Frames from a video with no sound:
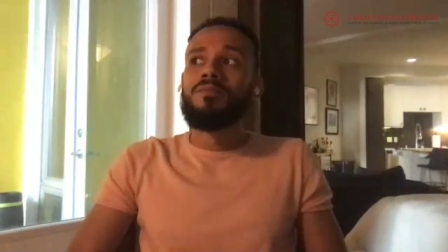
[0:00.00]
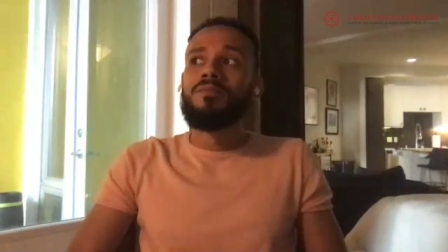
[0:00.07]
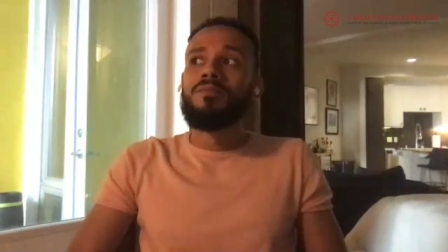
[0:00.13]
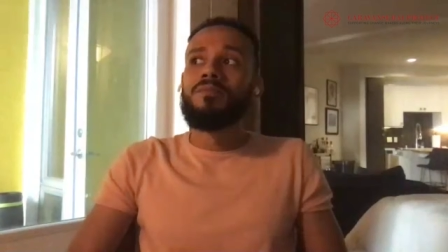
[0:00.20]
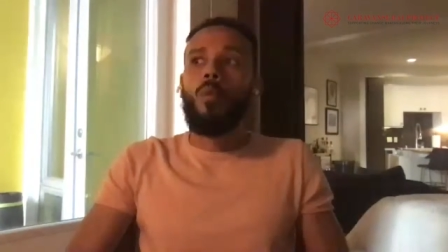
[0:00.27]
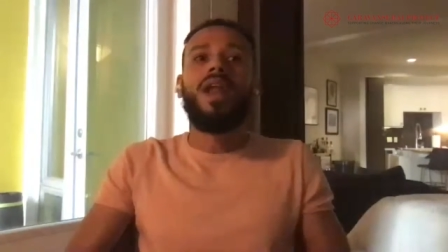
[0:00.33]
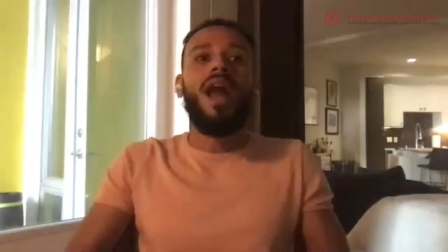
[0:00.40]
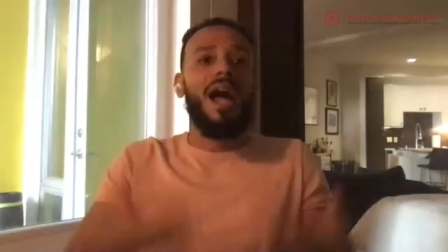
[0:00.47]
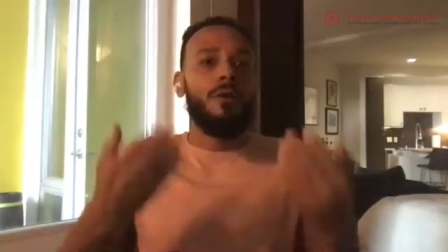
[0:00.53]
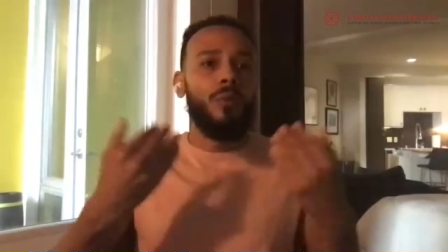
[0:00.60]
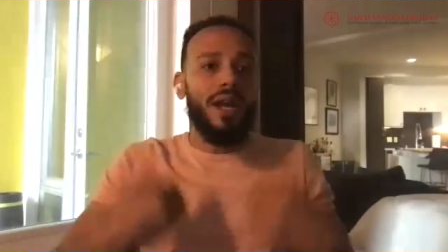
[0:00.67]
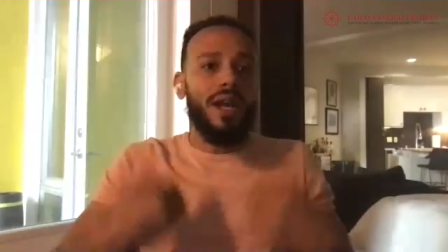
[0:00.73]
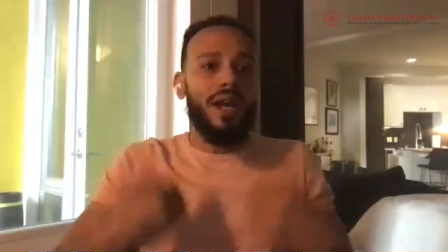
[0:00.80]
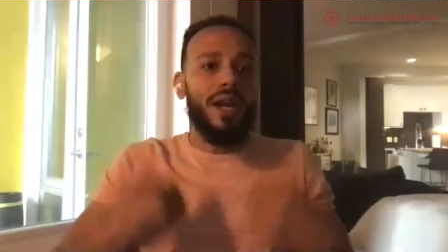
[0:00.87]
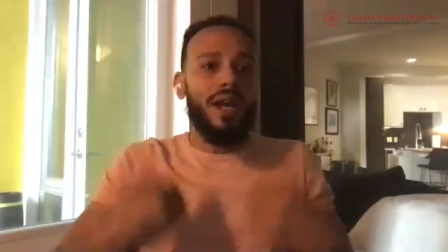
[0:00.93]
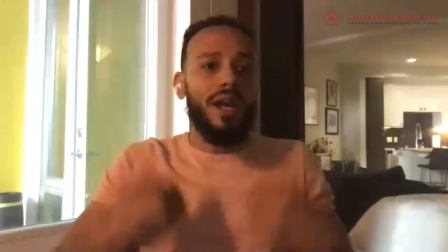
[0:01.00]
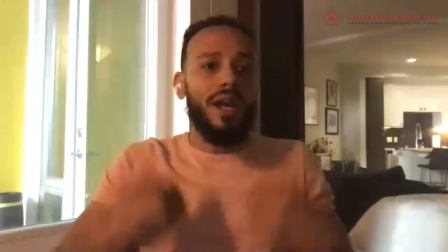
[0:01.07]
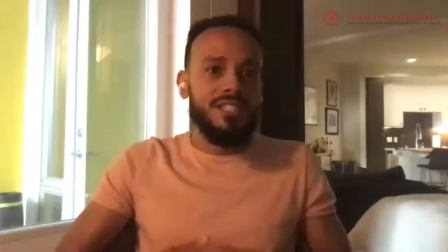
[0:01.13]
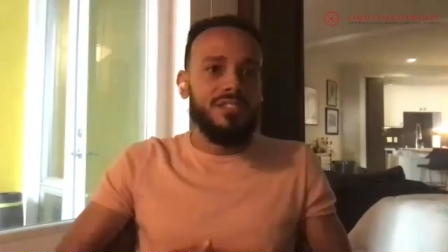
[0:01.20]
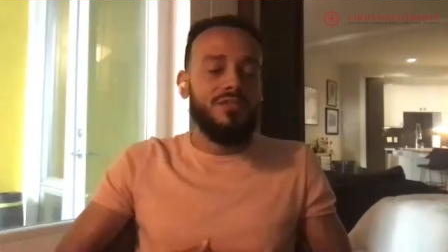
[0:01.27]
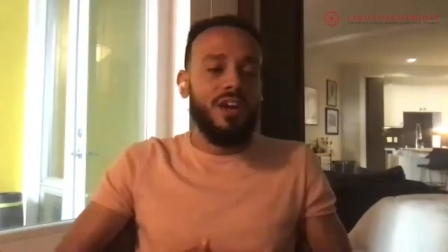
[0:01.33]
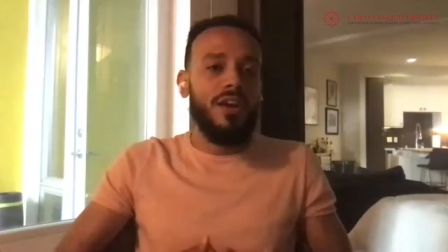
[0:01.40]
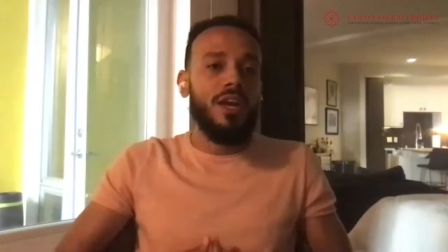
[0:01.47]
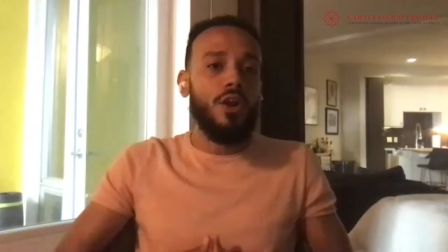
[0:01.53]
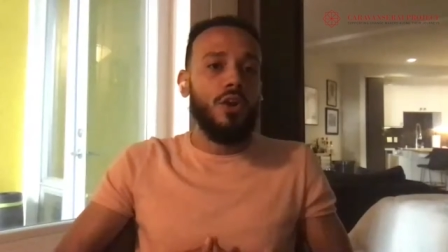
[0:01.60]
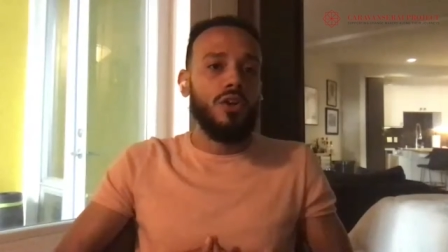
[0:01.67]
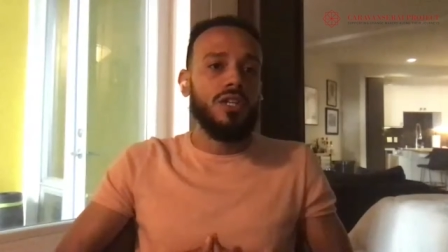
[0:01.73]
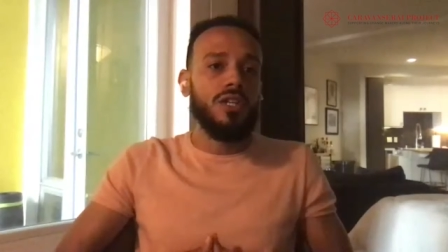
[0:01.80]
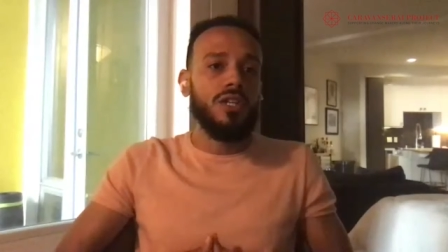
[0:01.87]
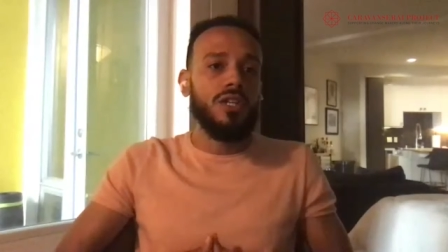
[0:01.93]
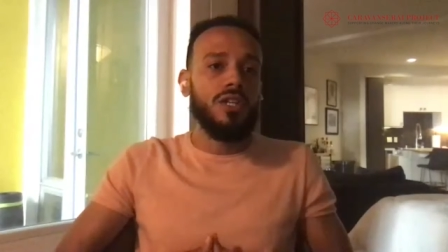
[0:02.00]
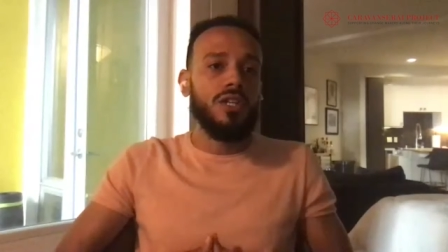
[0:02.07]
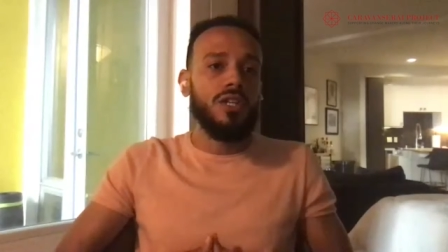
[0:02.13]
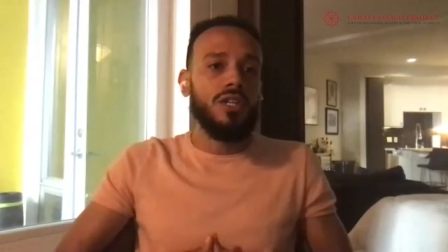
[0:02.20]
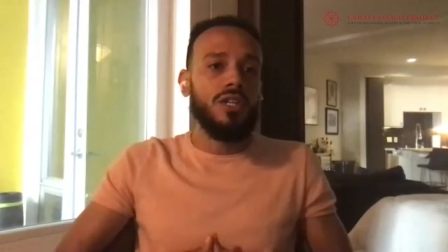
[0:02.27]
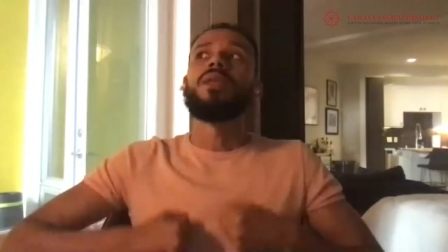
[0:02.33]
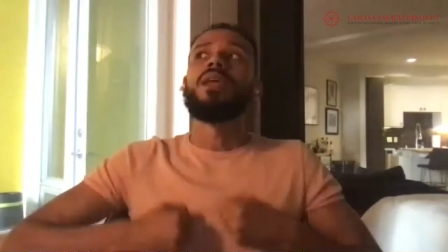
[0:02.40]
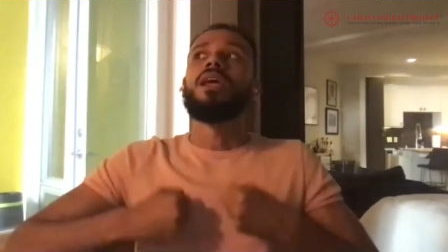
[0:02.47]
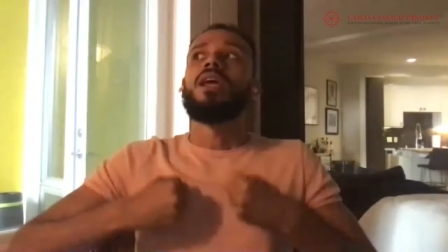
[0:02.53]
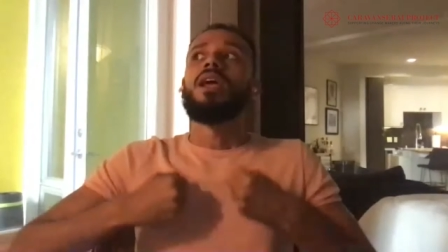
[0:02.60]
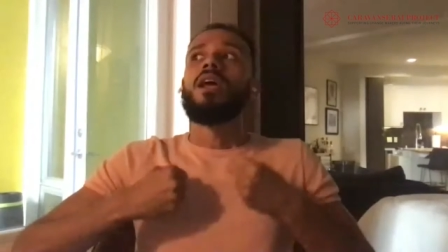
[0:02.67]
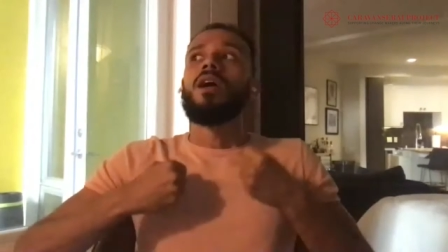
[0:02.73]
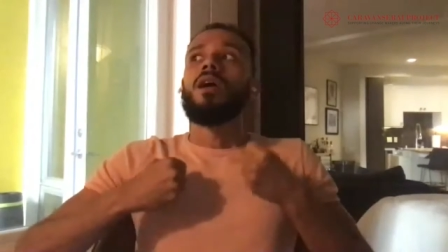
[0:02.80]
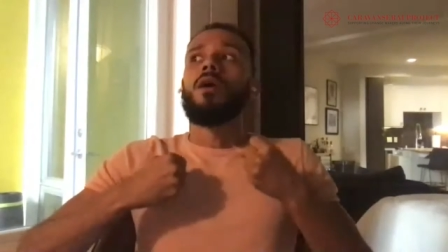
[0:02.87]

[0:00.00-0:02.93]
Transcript: What I recognized very early on is that